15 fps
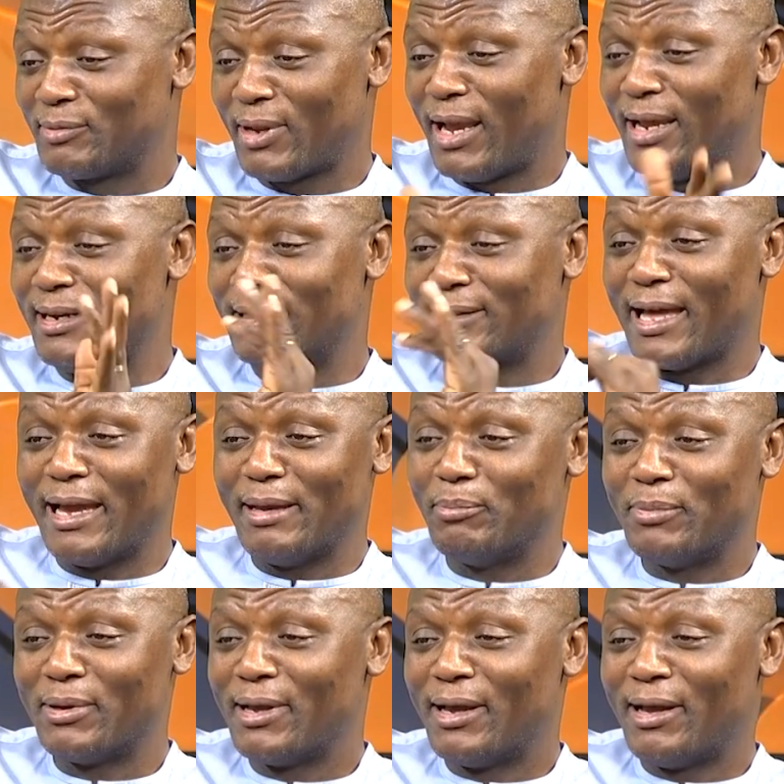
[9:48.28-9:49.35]
at the time,
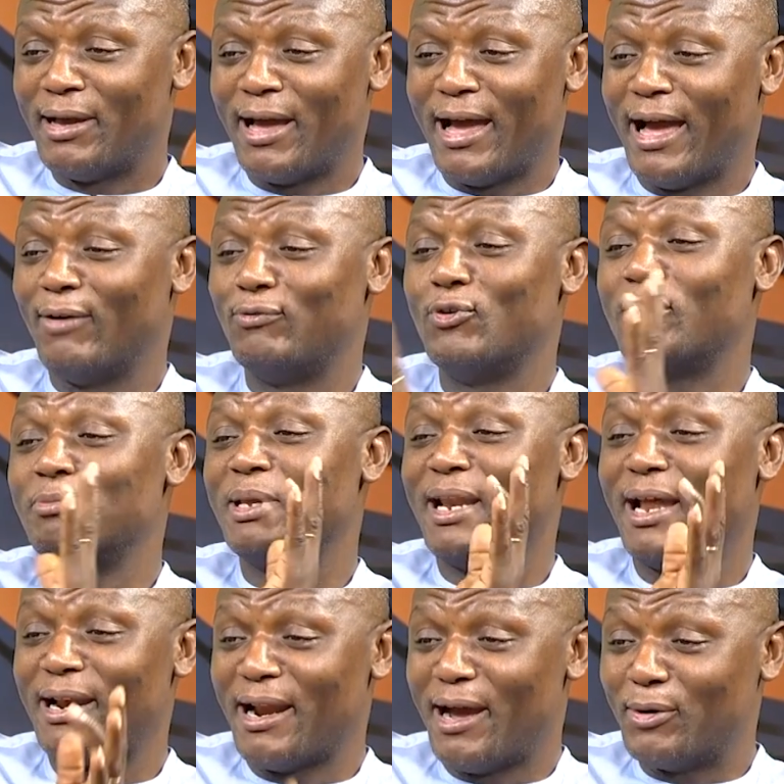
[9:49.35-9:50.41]
I have not been
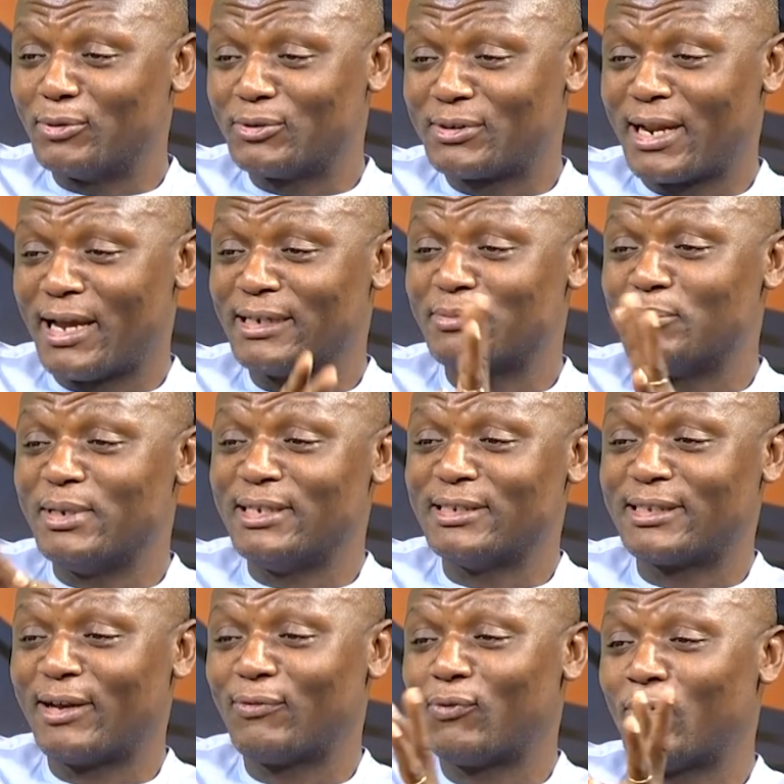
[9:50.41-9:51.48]
announced as
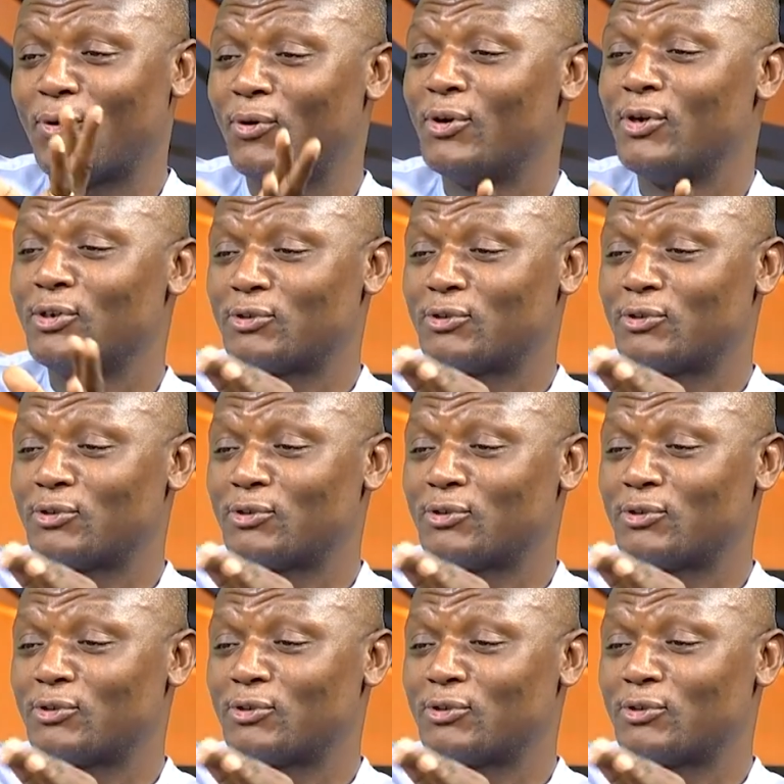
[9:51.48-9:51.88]
Minister for